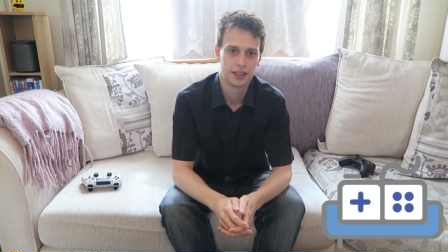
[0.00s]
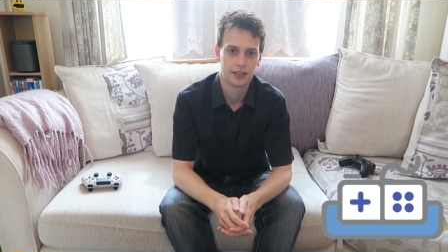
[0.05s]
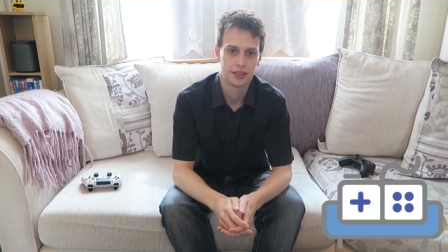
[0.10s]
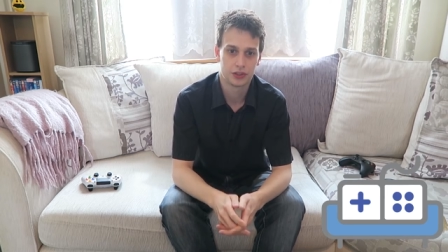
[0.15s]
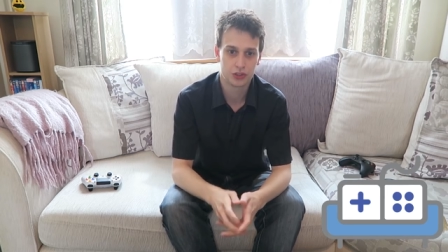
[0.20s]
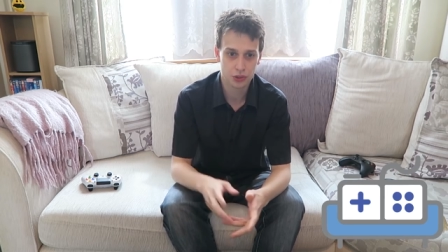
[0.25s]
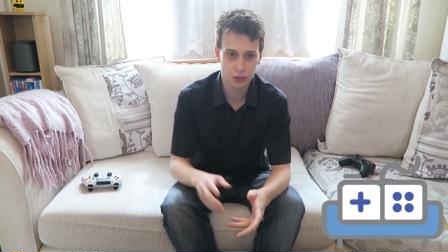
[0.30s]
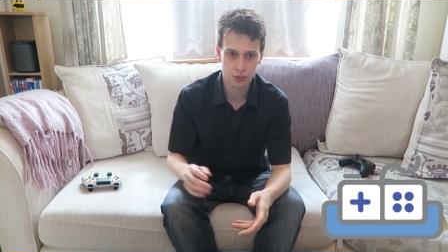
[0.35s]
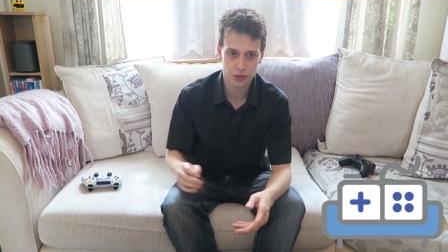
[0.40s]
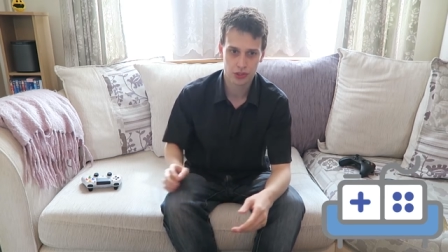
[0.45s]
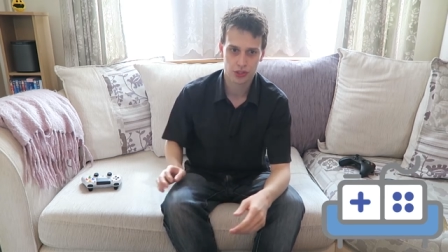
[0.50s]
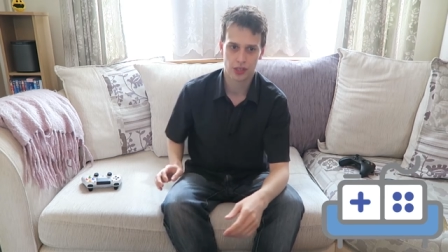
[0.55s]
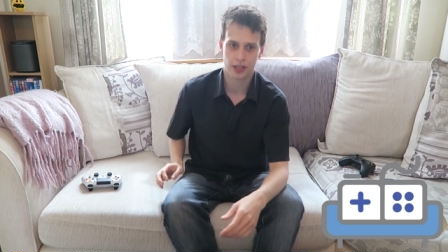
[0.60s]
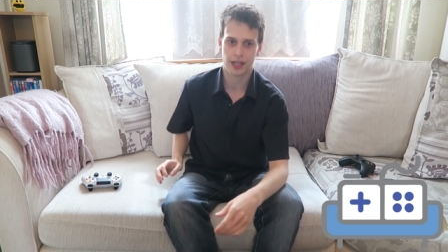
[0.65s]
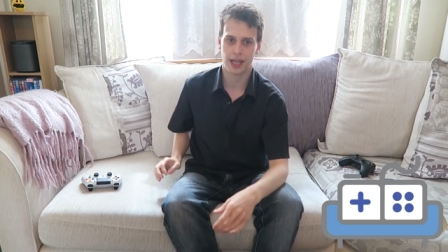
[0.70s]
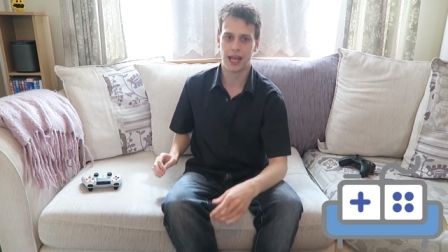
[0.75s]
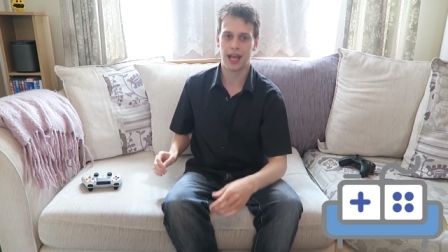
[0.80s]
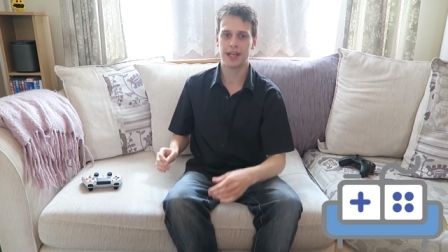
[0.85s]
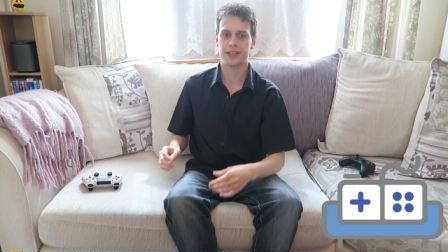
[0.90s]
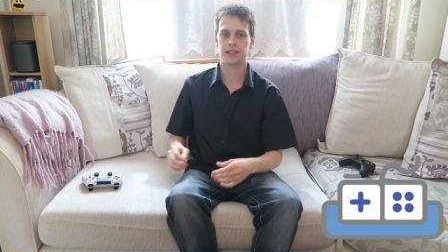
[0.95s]
The
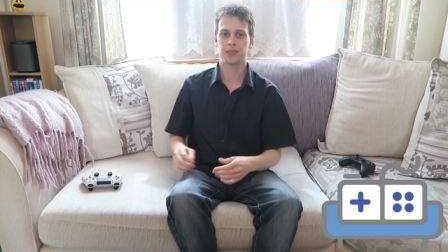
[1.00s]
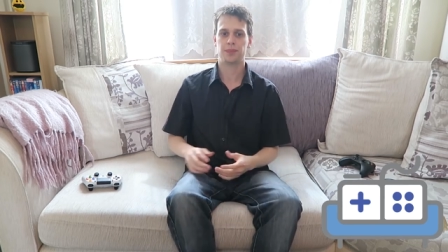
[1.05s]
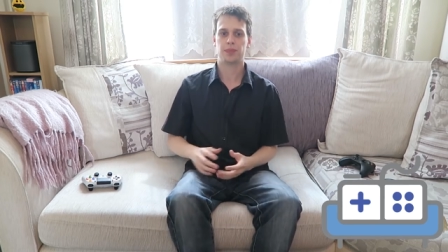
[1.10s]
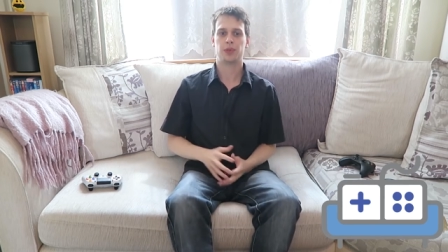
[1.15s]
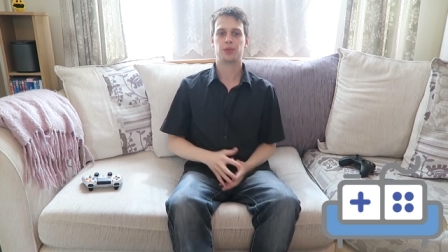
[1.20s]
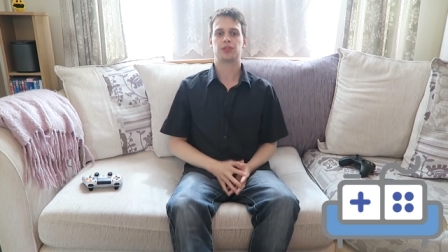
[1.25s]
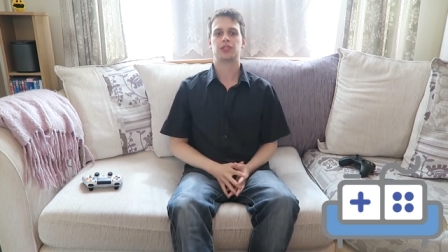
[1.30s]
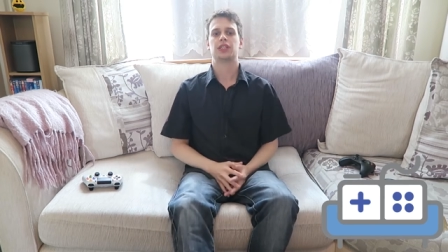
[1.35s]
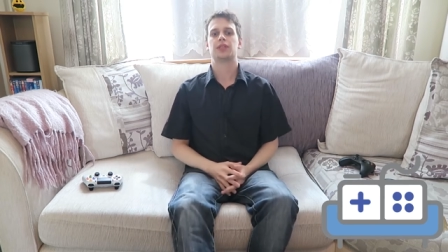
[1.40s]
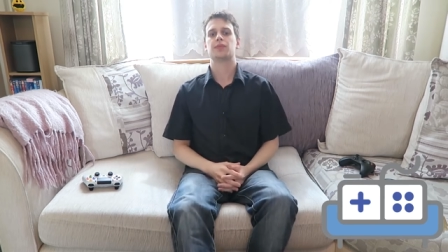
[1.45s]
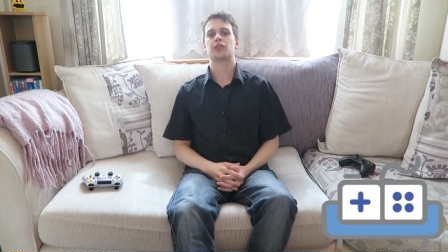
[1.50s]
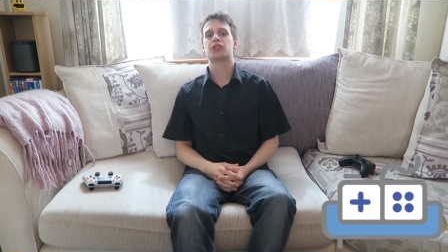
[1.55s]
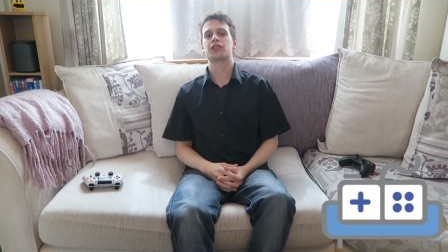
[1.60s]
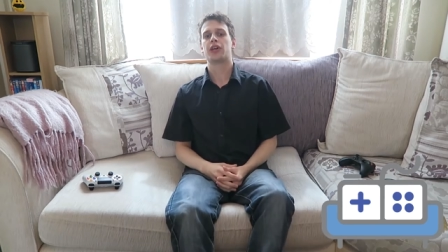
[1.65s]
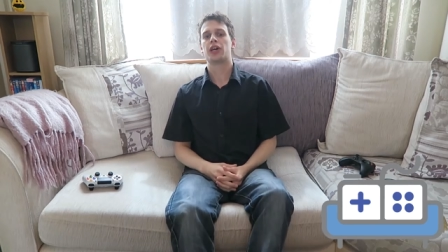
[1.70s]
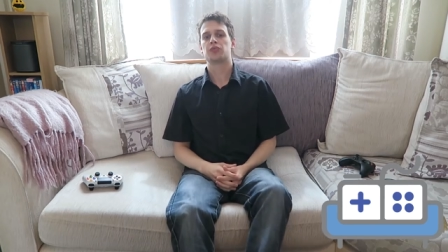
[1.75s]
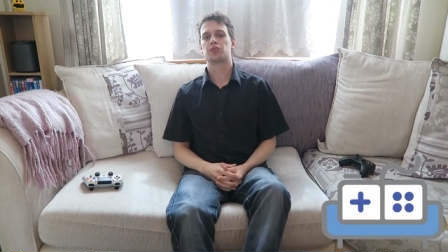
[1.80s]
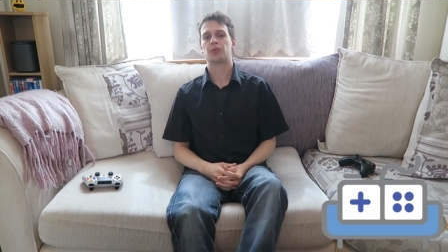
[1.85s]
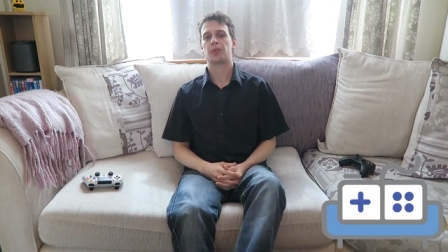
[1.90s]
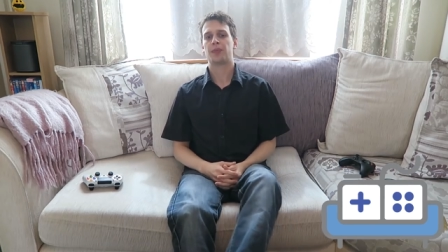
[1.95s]
DualShock has a built-in
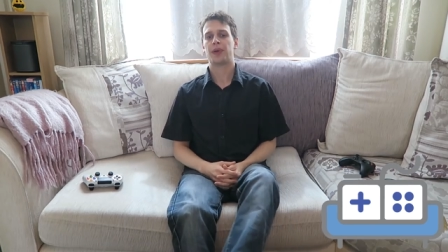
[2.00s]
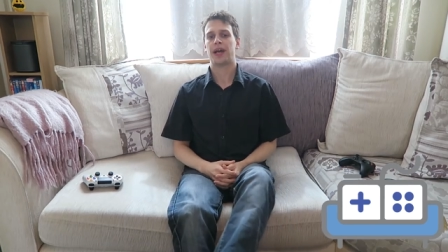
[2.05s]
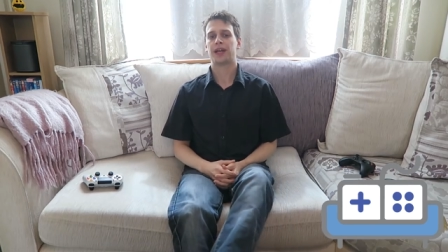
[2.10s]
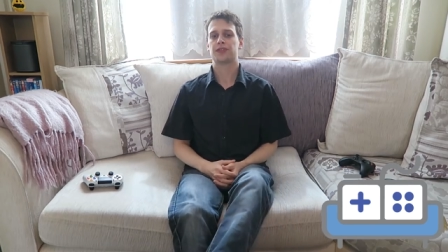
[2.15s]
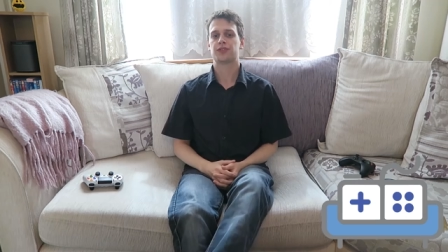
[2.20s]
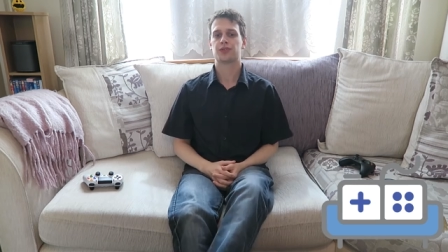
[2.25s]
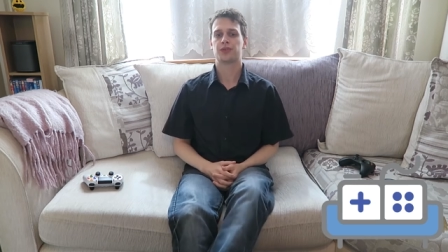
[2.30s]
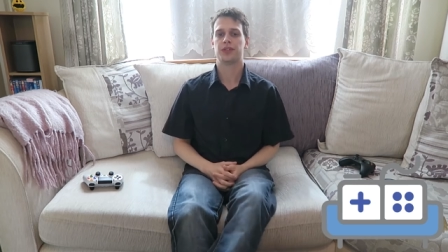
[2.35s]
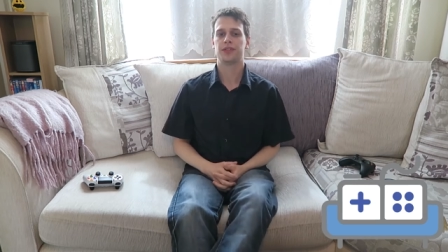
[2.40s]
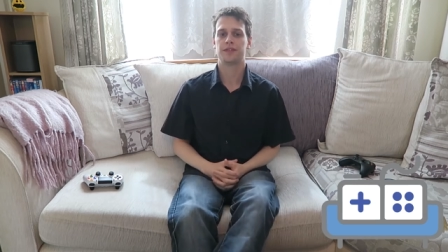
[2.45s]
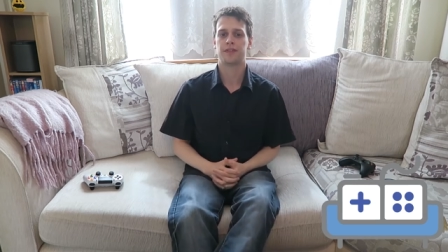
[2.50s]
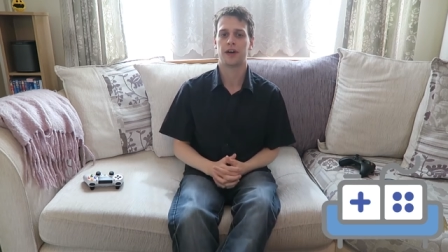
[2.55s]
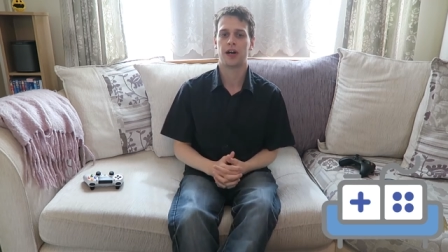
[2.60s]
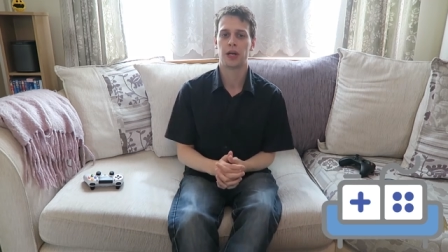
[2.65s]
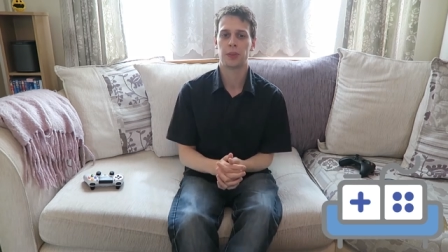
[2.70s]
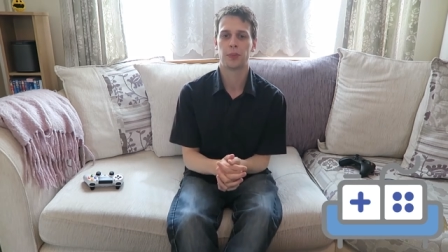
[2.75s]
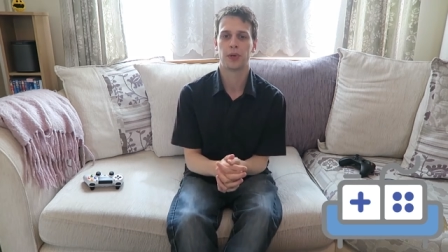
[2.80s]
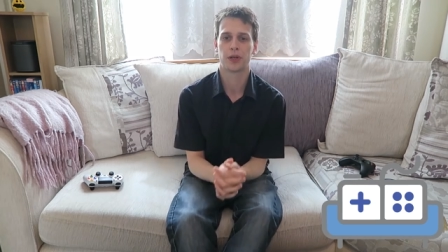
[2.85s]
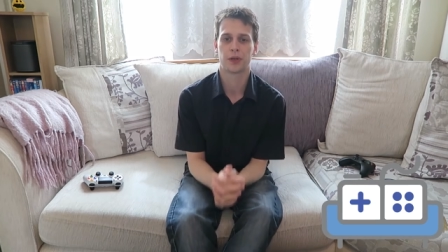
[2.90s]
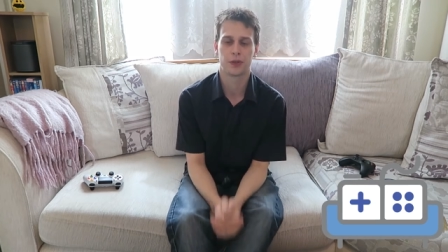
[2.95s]
rechargeable battery
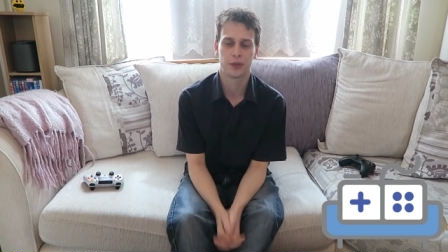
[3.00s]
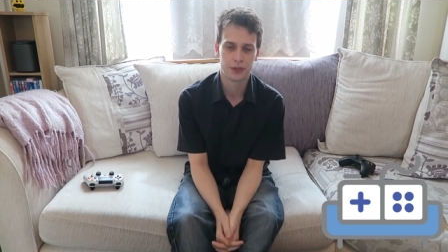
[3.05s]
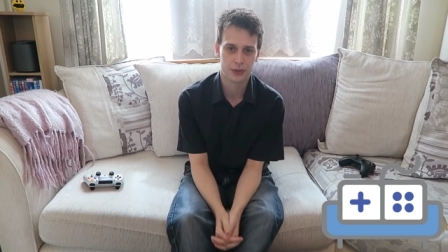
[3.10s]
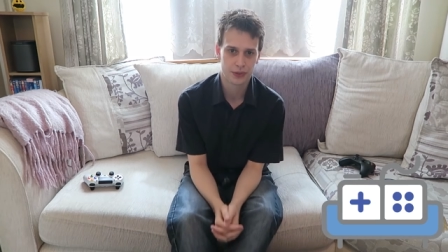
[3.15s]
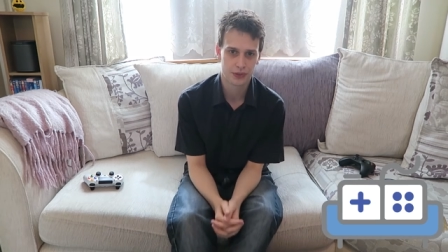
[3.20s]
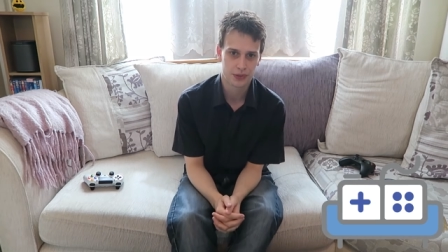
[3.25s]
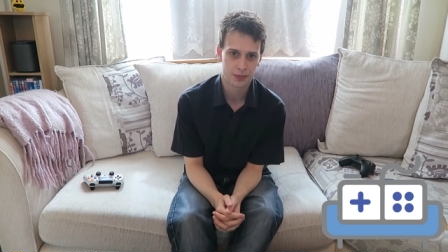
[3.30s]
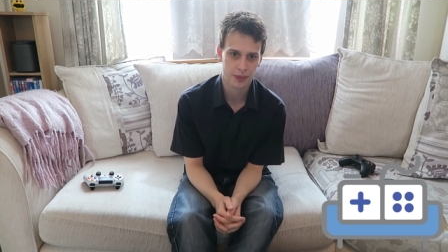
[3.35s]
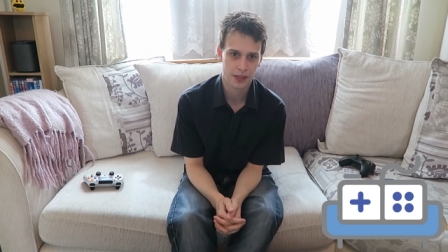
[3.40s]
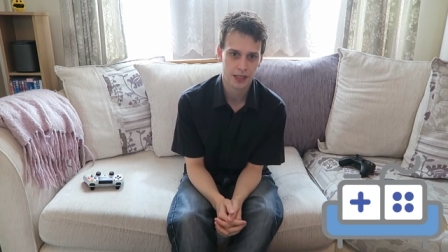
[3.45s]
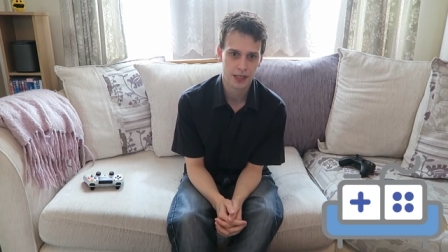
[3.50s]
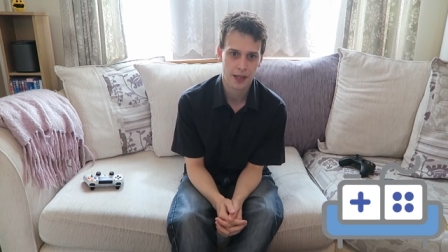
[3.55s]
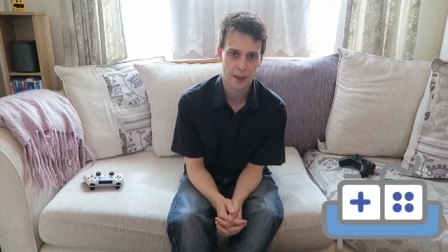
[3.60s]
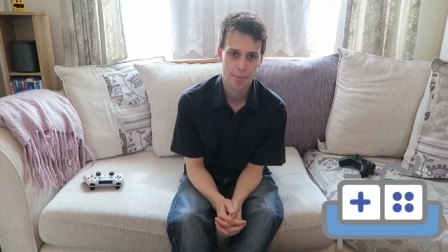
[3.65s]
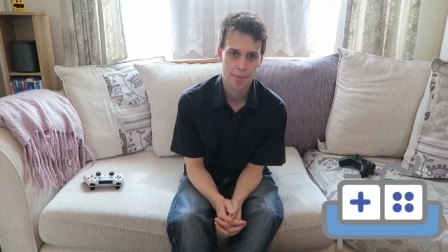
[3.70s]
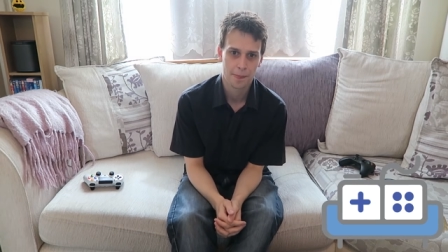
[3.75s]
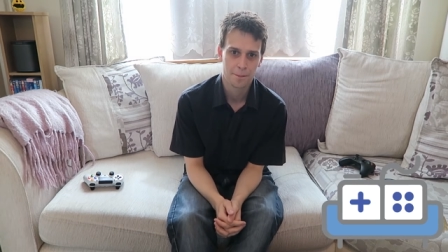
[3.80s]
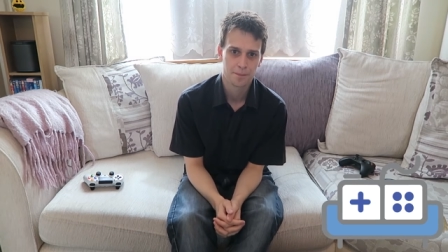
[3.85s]
via micro USB,